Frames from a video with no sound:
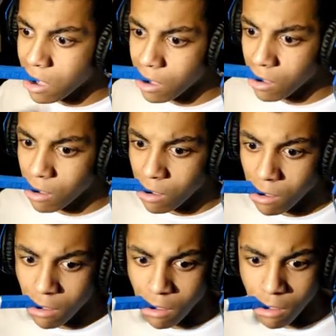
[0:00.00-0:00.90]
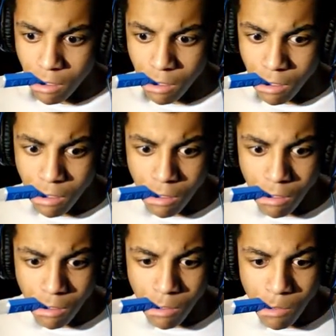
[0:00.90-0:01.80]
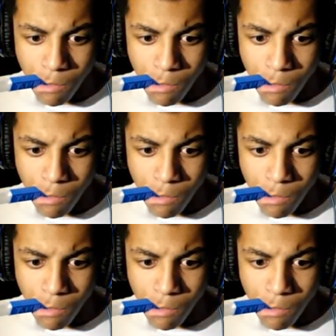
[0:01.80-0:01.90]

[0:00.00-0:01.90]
(silence)